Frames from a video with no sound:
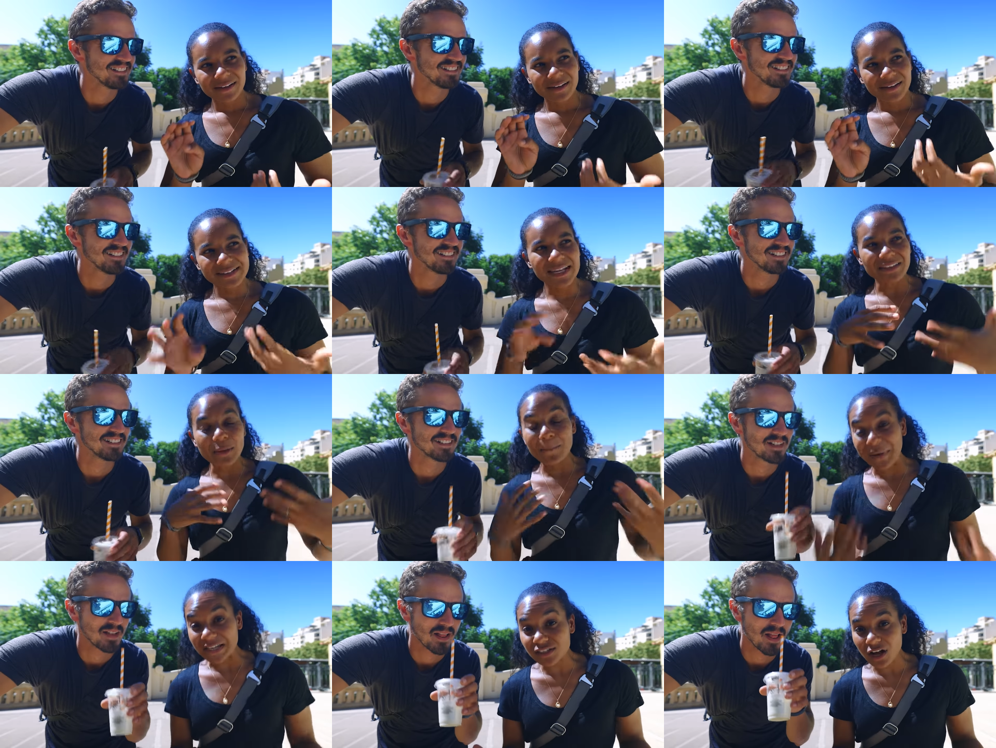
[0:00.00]
Speaker 1: it's not the
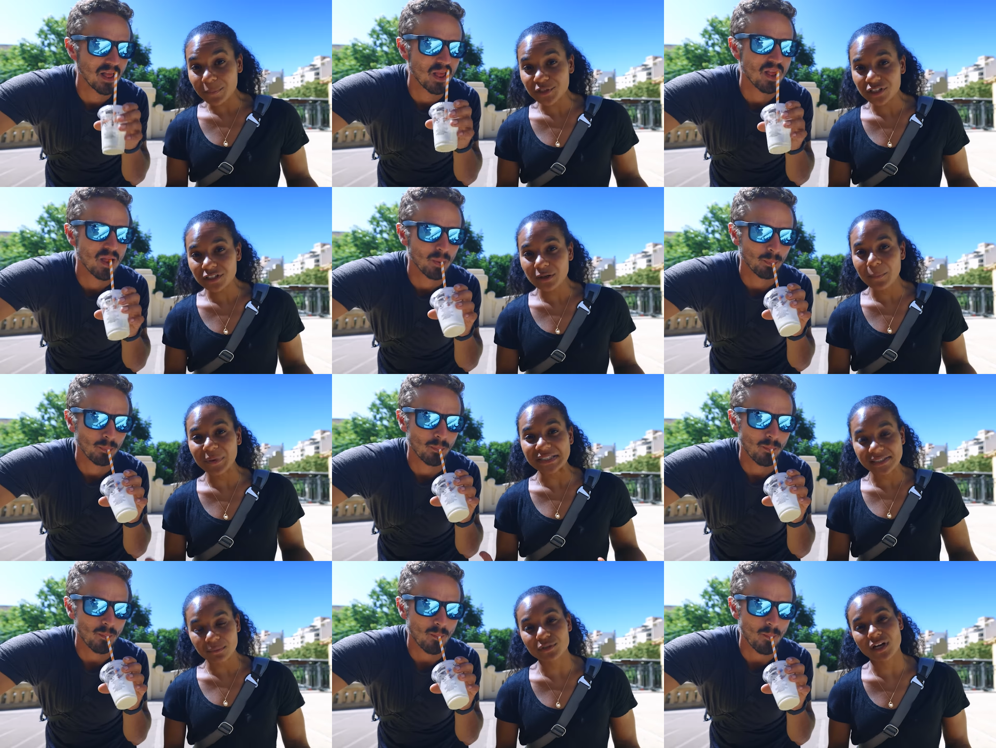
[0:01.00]
best option, but
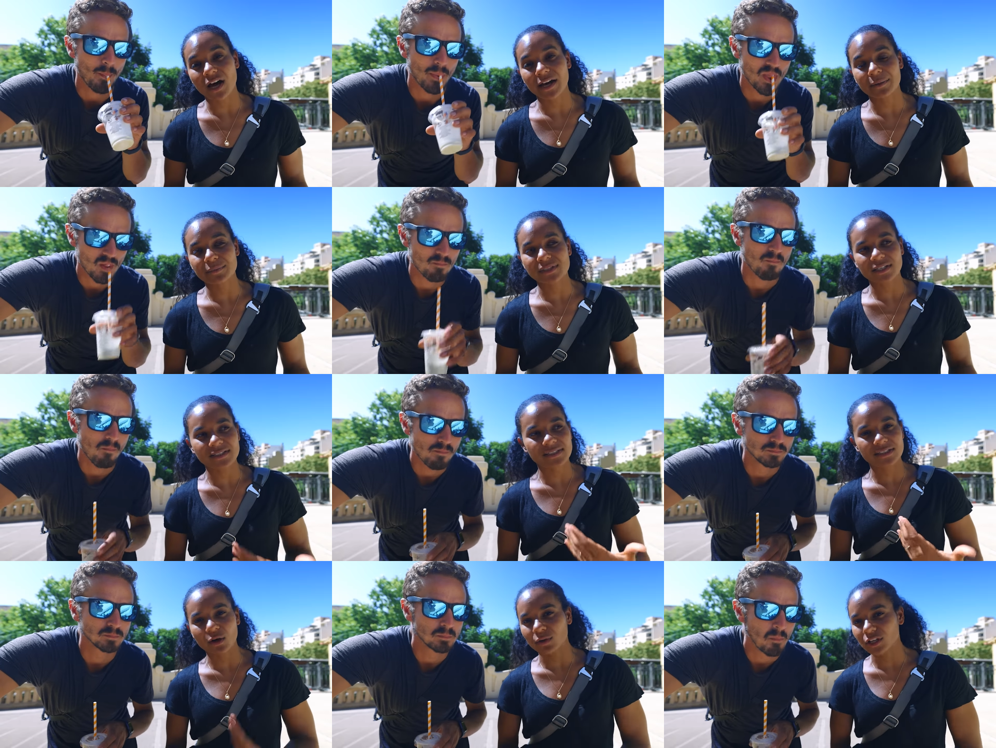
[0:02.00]
sometimes it's
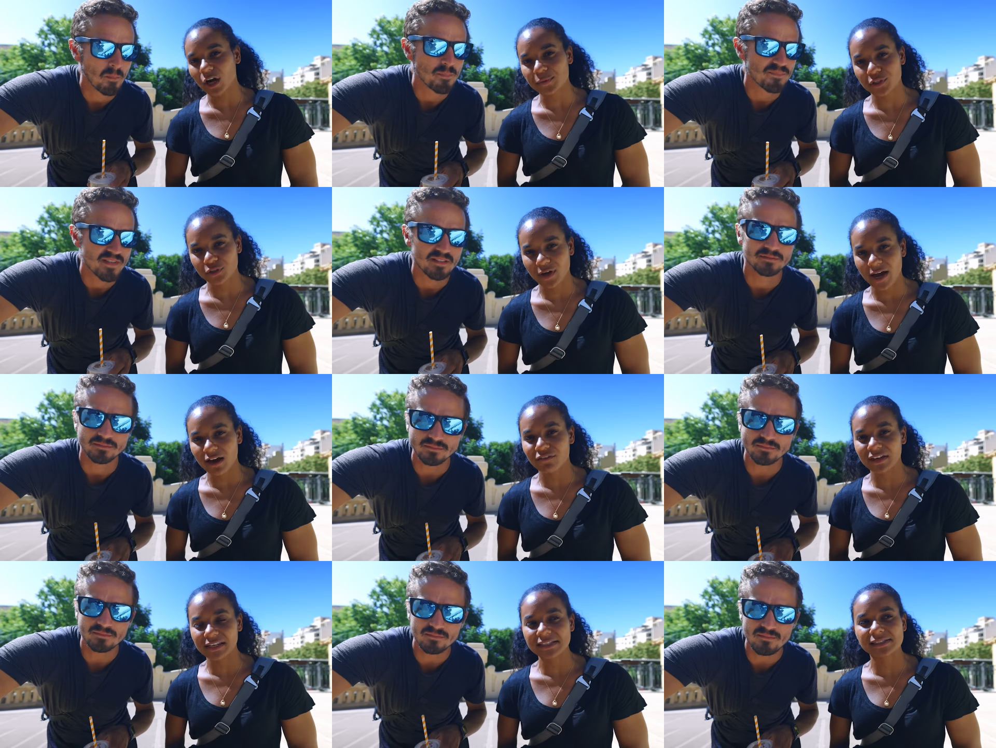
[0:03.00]
the only option you have,
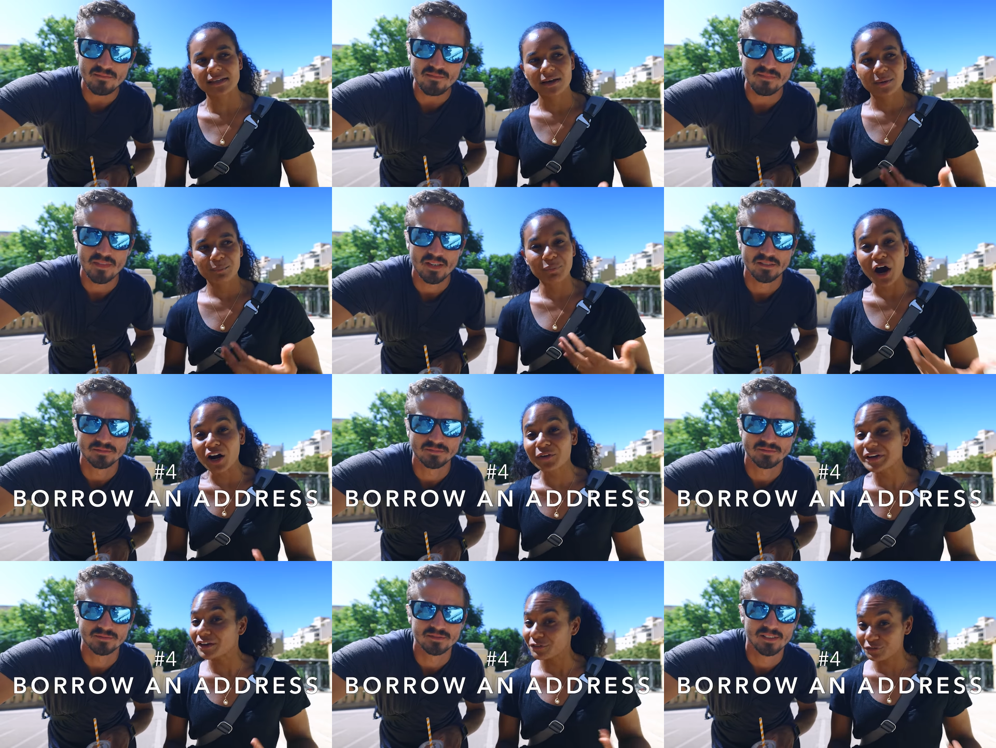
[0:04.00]
and it's
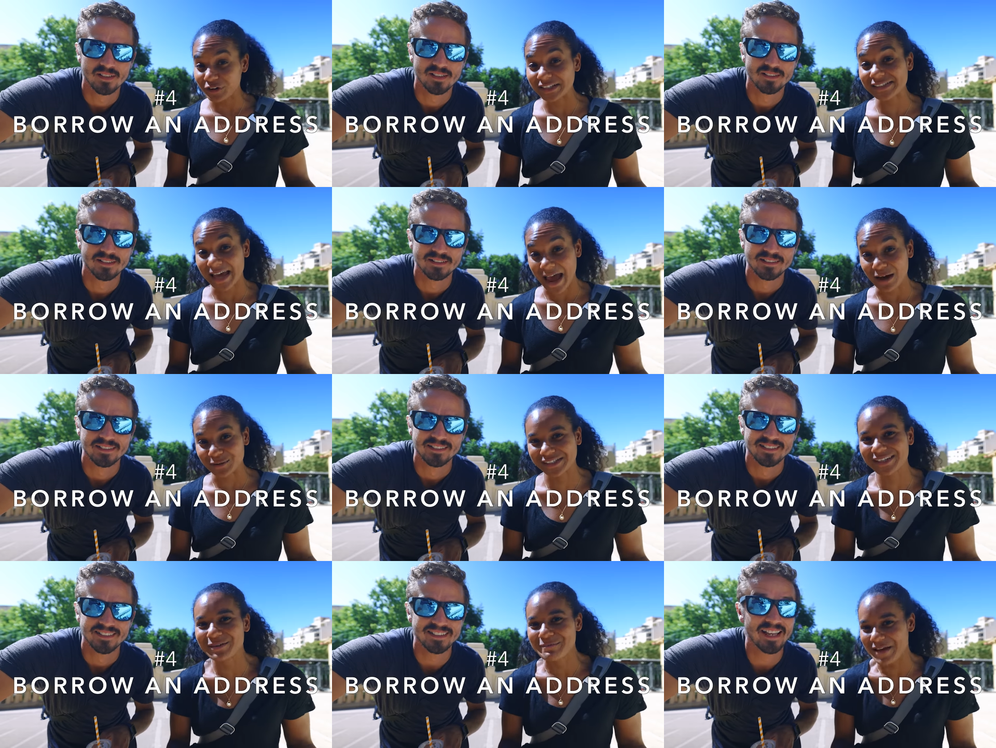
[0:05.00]
borrowing a friend's
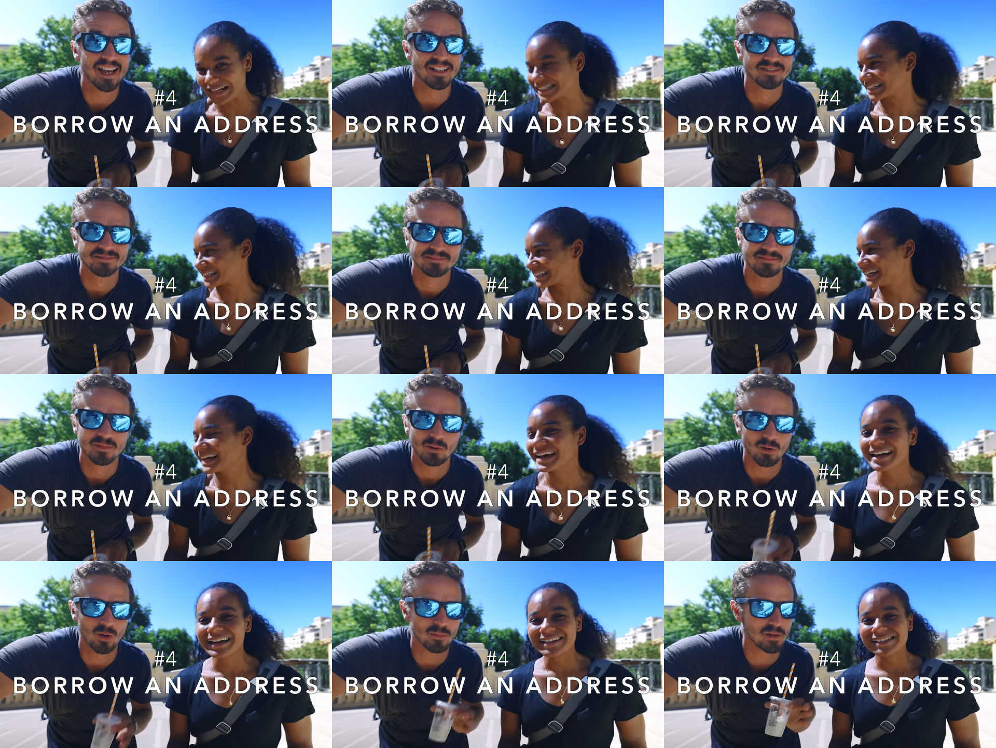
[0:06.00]
house,
Speaker 2: basically.
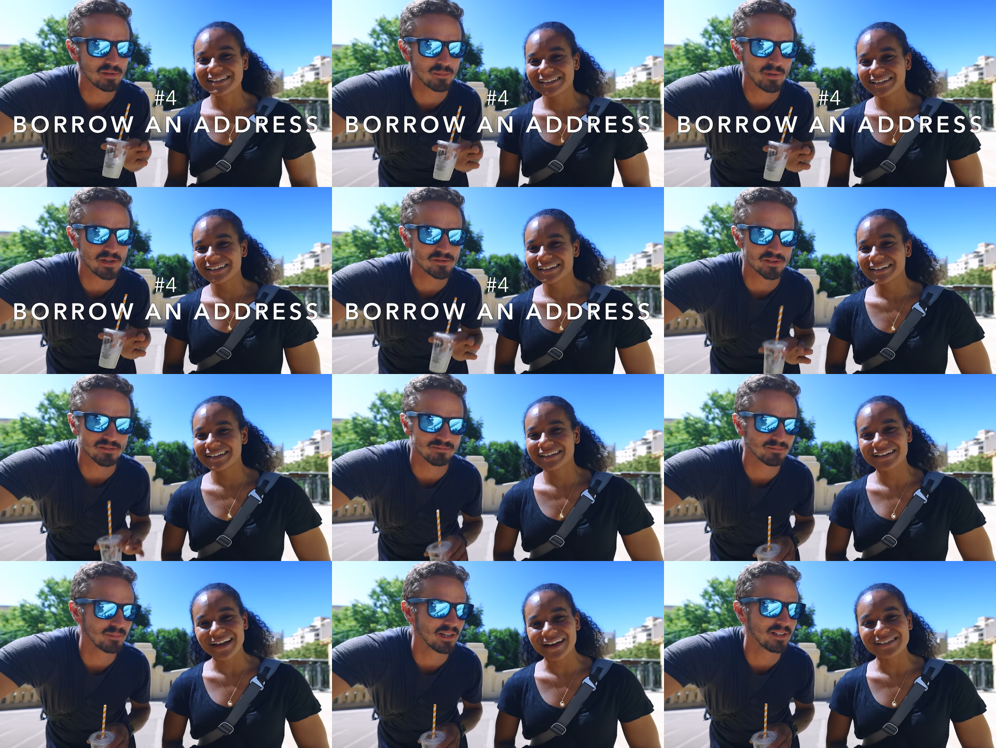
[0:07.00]
Or maybe a patron.
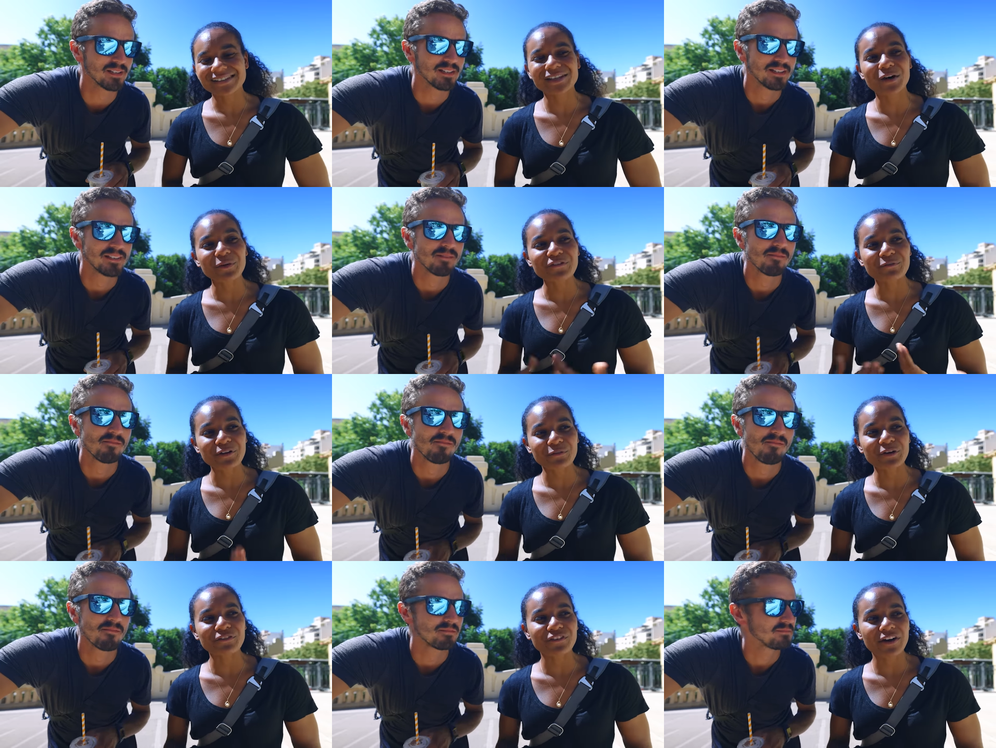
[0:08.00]
Speaker 1: Yeah, but so
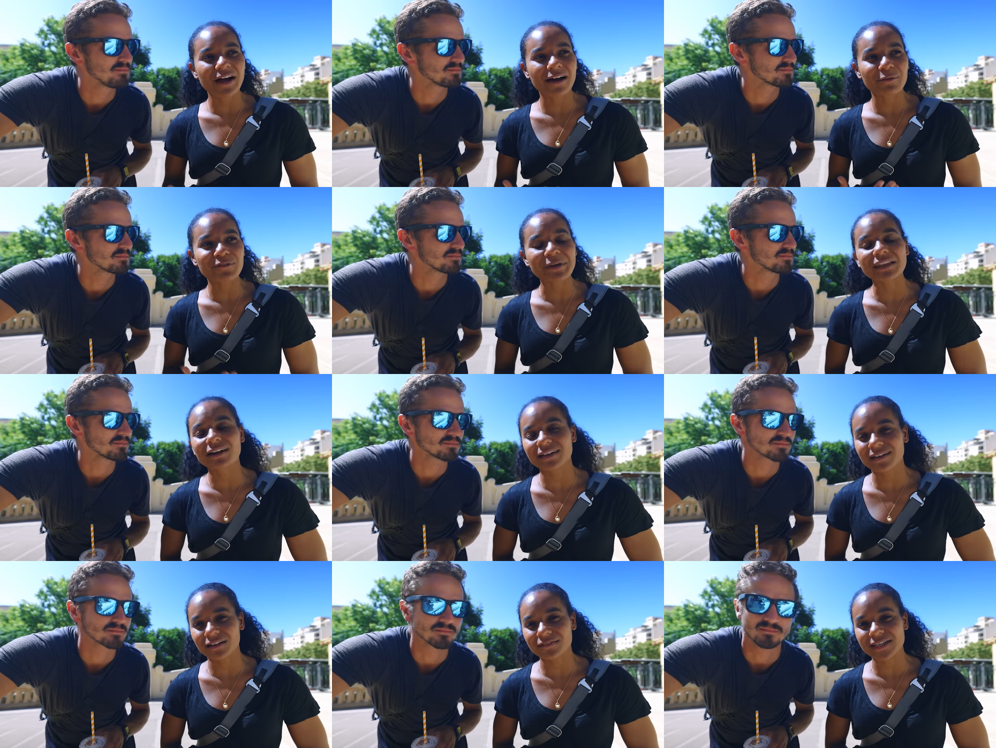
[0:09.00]
we've been
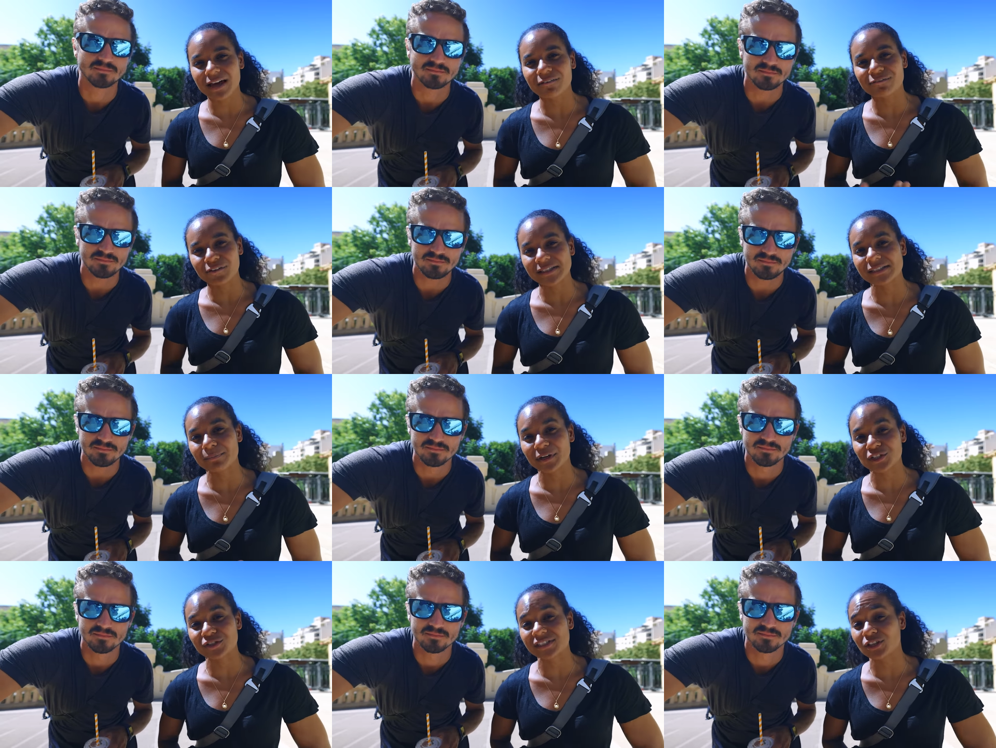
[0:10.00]
lucky enough to have friends and
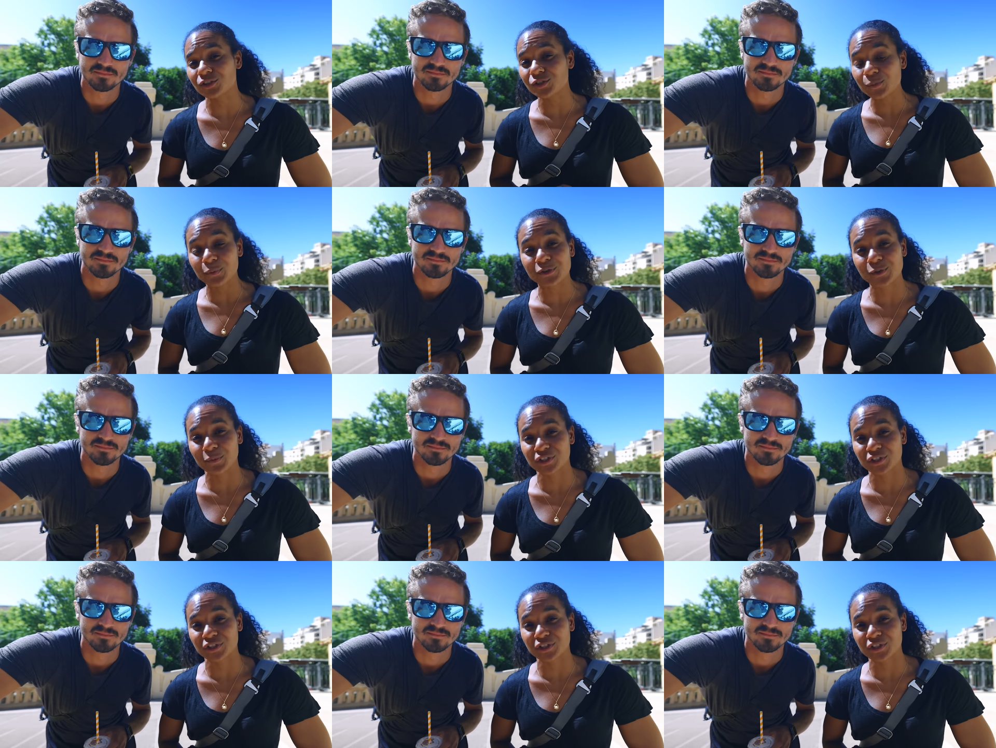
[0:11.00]
patrons that are super, super